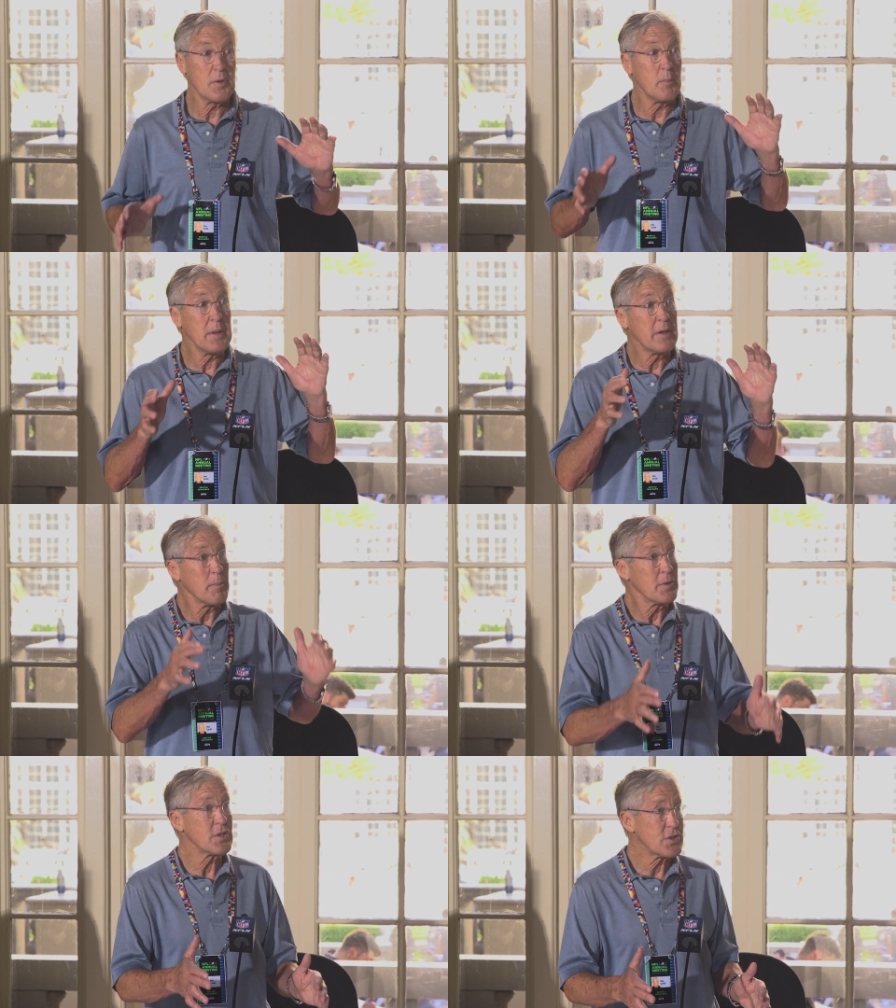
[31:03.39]
to be in
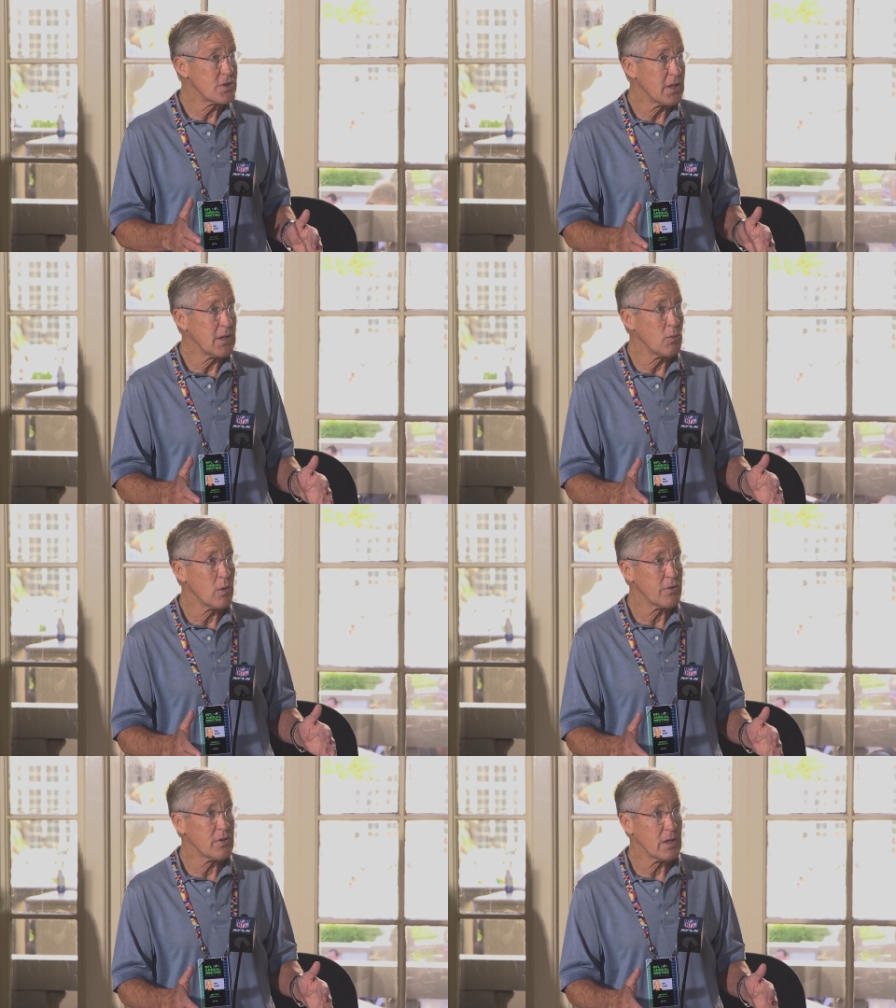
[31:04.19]
the position that he
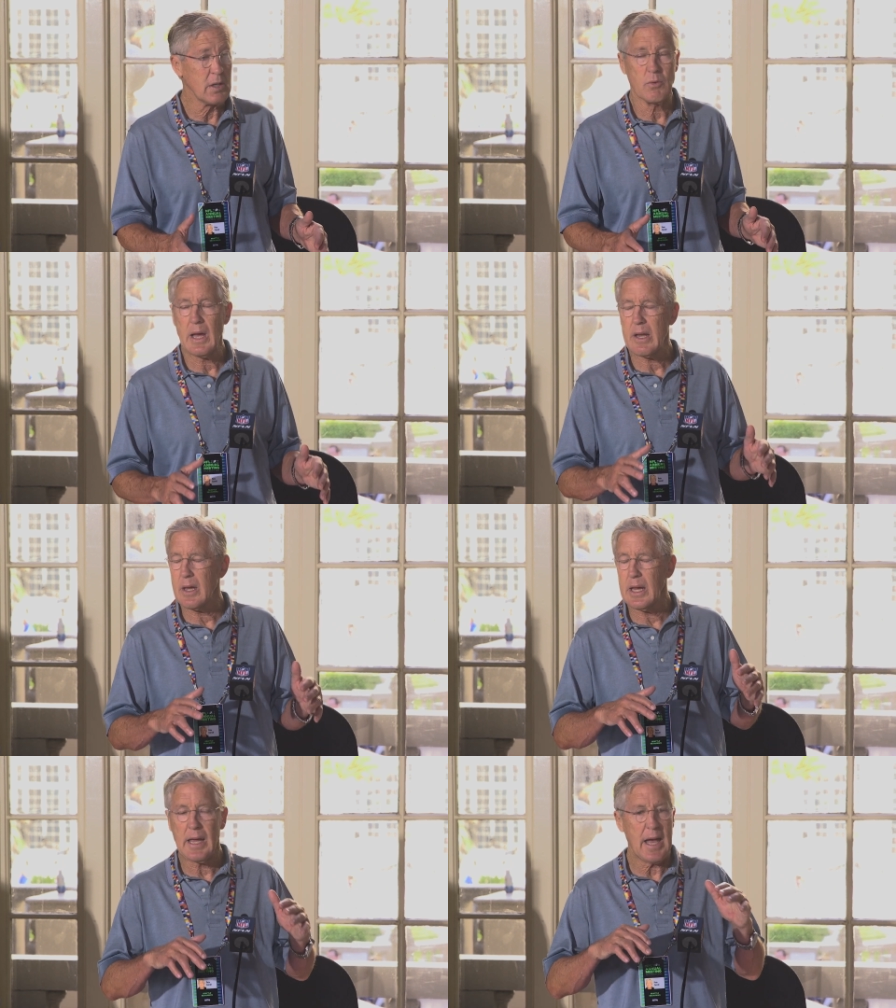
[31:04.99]
was in. He had,
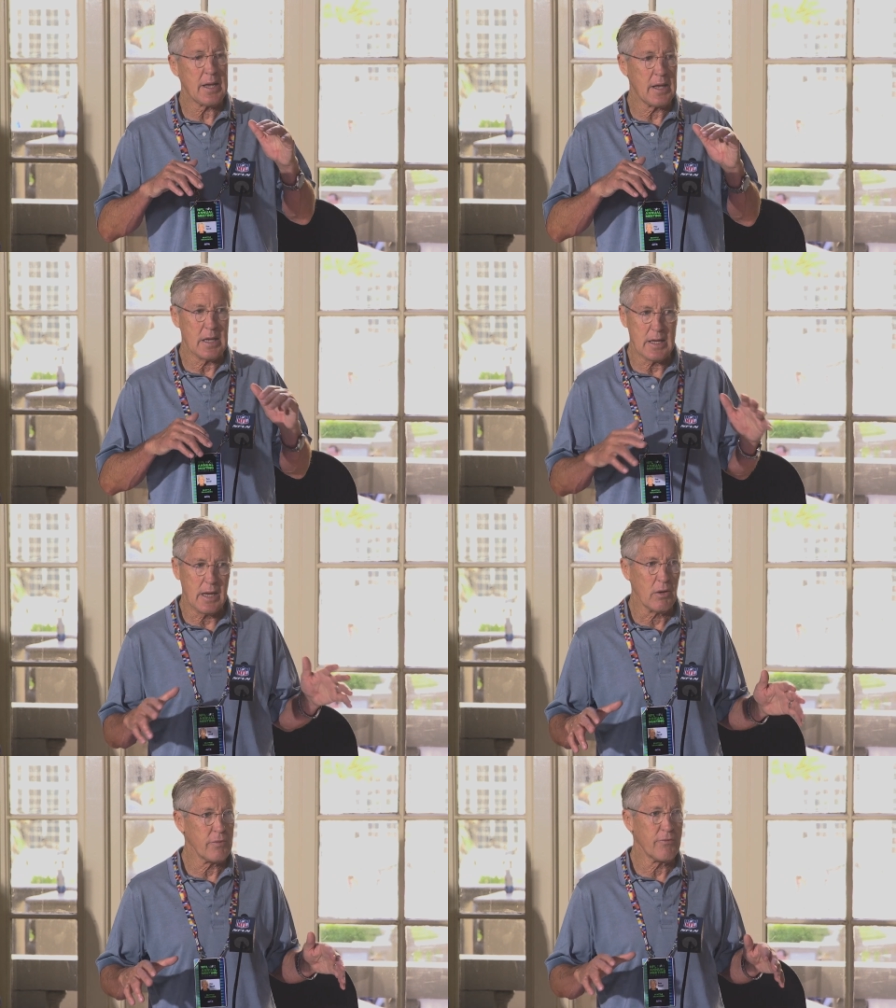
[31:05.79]
he had it
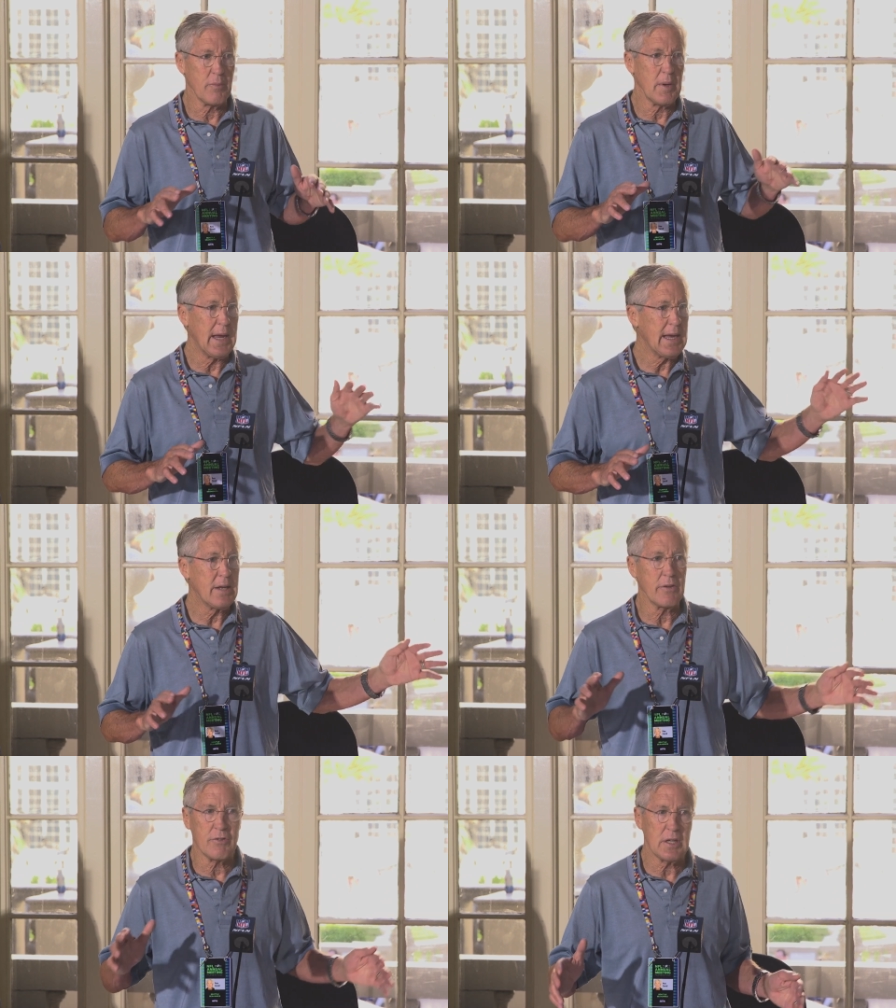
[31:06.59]
nailed from
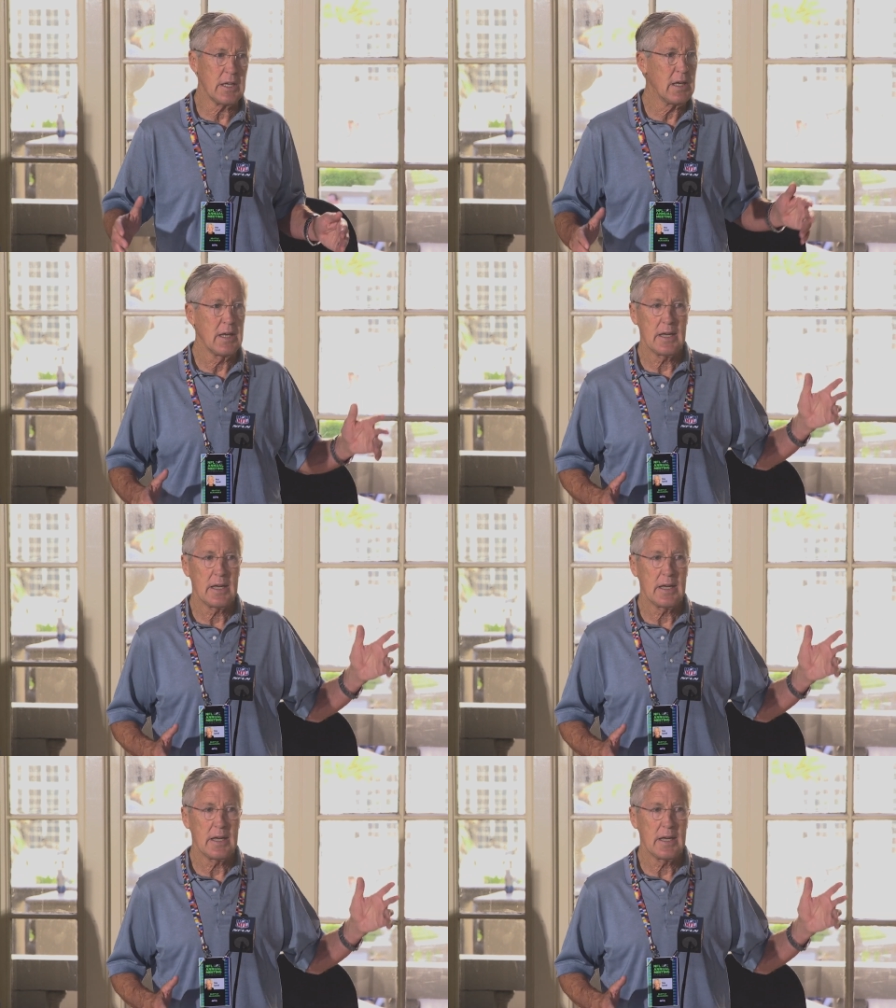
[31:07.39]
A to Z.